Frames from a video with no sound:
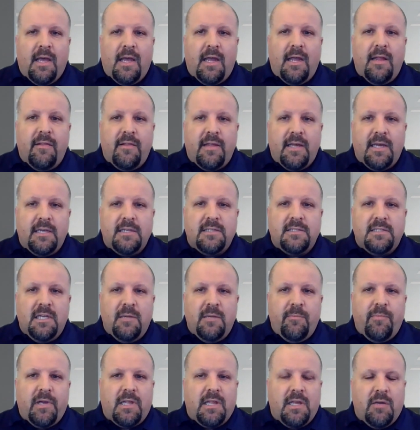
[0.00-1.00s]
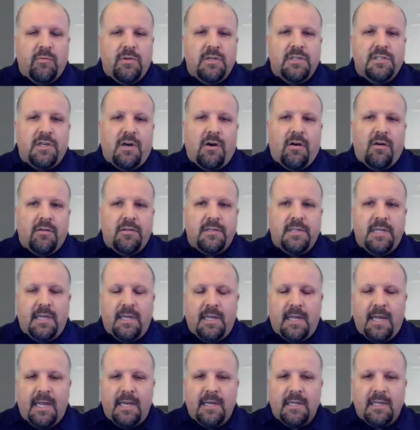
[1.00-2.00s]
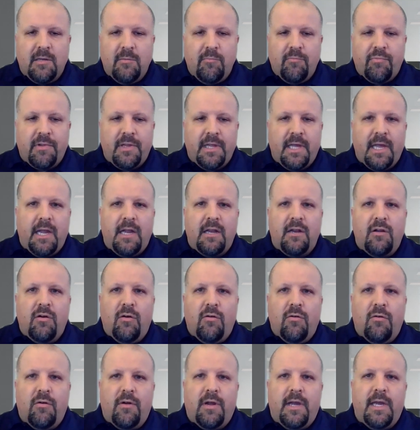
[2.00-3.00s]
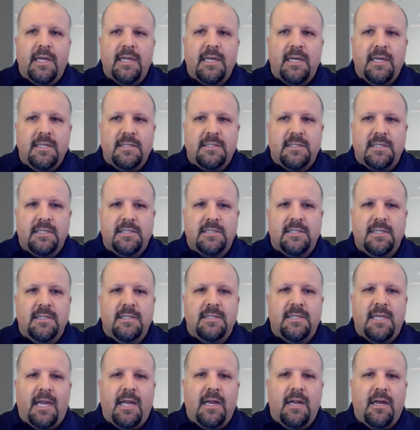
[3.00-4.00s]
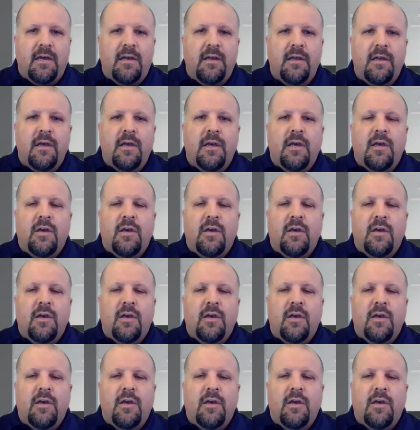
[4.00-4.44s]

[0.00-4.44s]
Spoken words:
and these typically result in incomplete or inconsistent data,